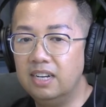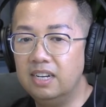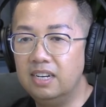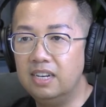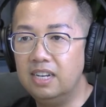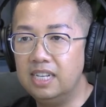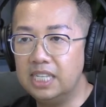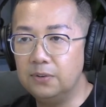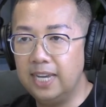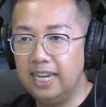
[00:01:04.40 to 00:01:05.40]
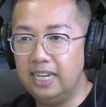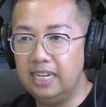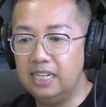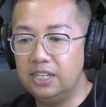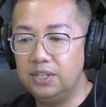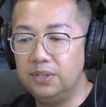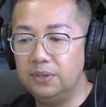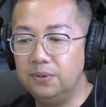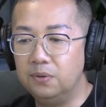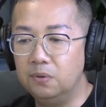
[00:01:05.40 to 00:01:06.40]
and it's okay
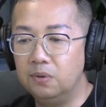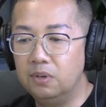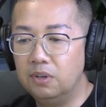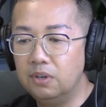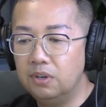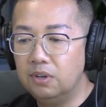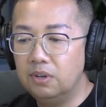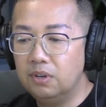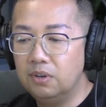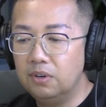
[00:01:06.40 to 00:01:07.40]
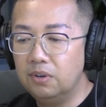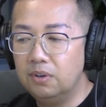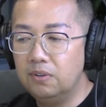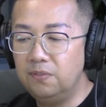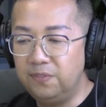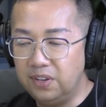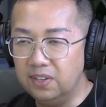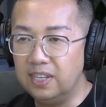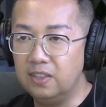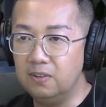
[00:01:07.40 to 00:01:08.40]
to
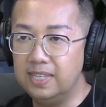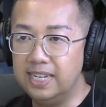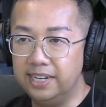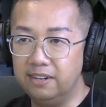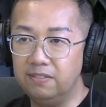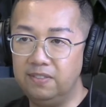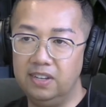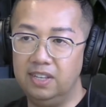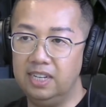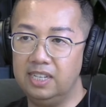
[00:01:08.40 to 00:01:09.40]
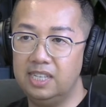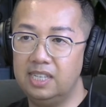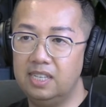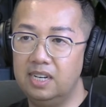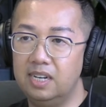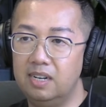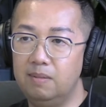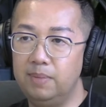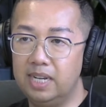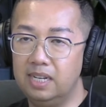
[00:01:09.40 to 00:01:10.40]
feel like those negative feelings,
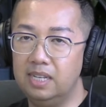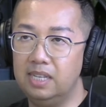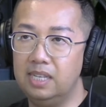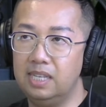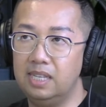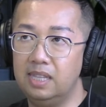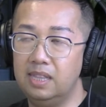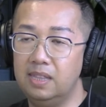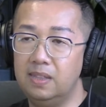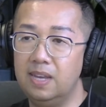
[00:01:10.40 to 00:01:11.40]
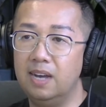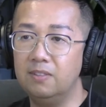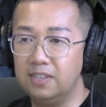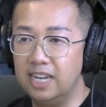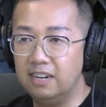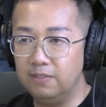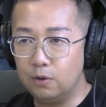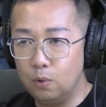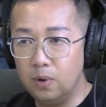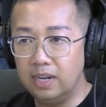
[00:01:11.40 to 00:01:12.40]
because the other
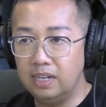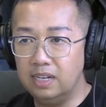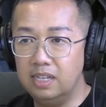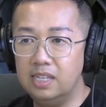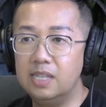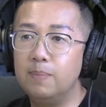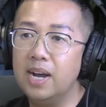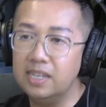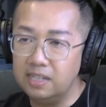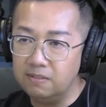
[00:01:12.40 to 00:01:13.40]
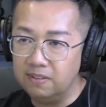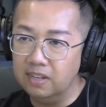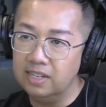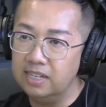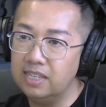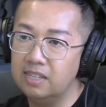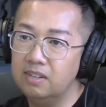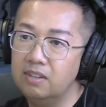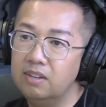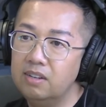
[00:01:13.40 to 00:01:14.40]
side of the coin is the positive
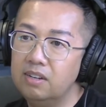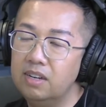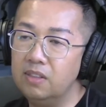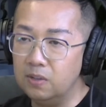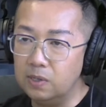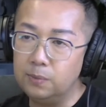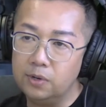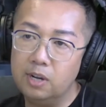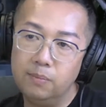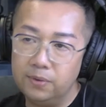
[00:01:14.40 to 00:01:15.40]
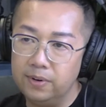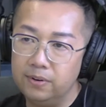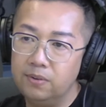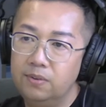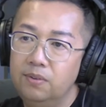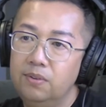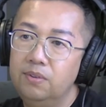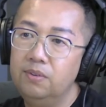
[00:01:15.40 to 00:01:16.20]
feelings, and those will come through.